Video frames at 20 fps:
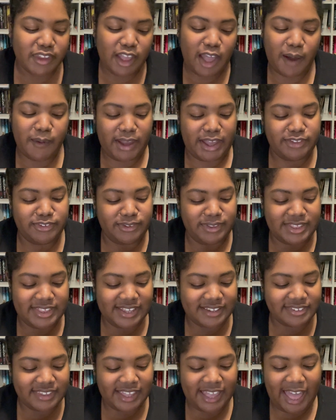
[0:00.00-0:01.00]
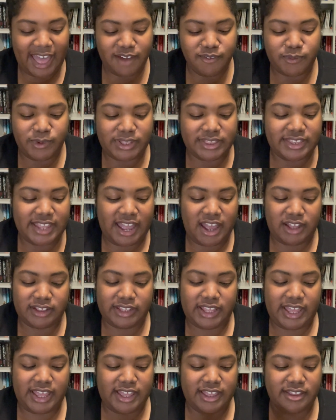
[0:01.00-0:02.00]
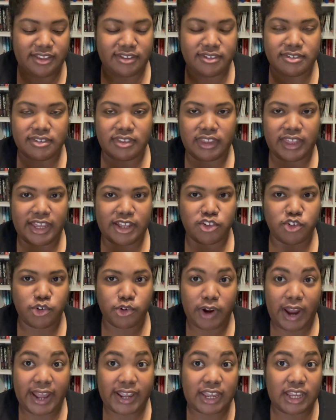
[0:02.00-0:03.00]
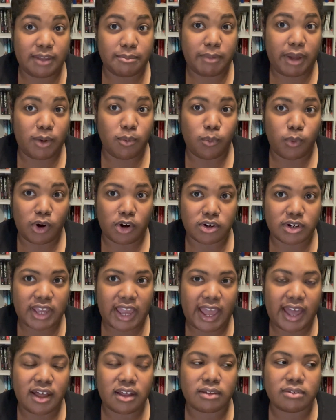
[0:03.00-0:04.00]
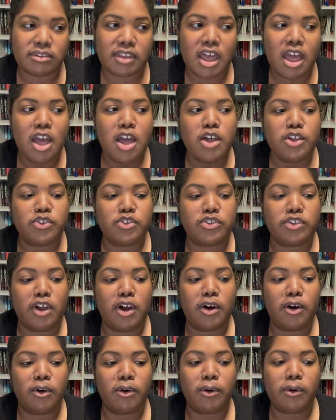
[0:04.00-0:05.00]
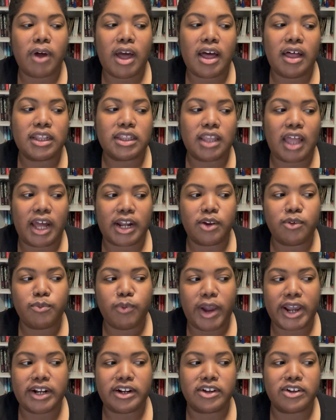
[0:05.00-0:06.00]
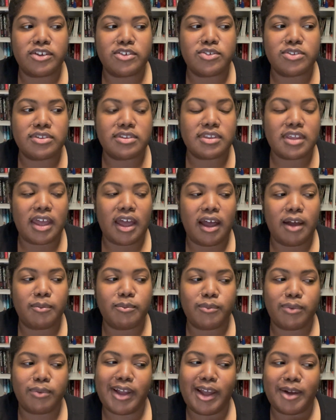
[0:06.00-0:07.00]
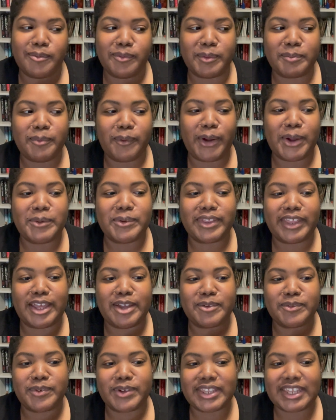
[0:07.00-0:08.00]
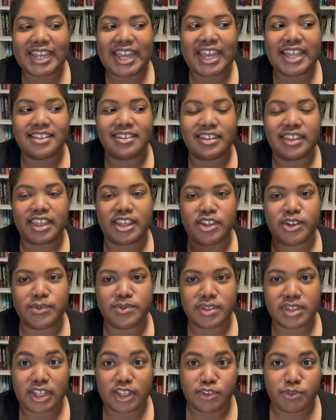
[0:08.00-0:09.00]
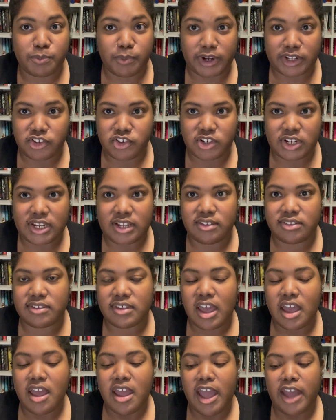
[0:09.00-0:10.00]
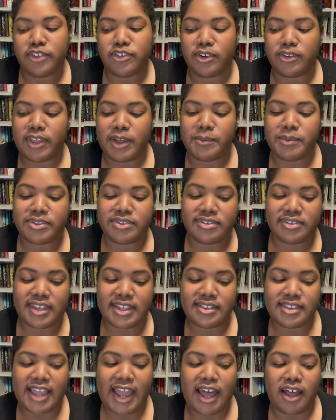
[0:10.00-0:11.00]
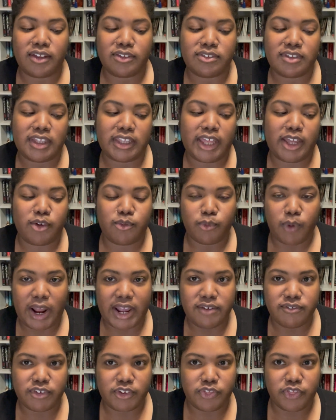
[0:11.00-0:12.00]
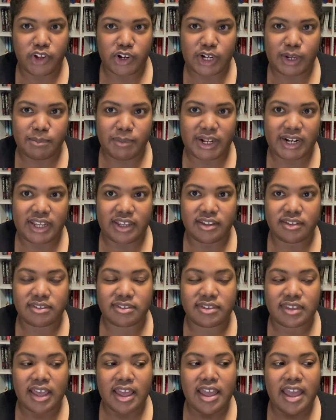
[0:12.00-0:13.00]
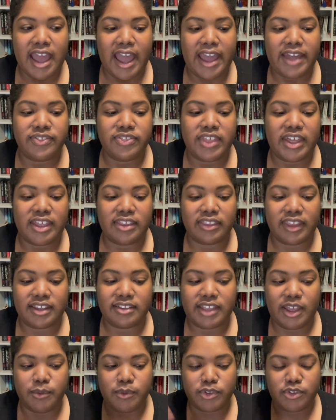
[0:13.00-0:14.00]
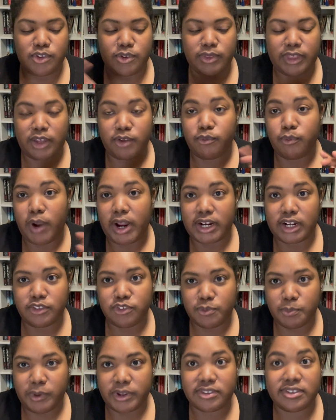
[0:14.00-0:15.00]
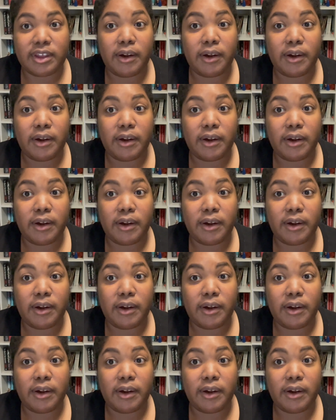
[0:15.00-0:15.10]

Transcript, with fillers: Okay, so the next thing I have written down is like tracking my word count. So a lot of writers um, at one point were like really into like using these spreadsheets. And so they would sit down to like write for 30 minutes and then like they would do like writing sprints.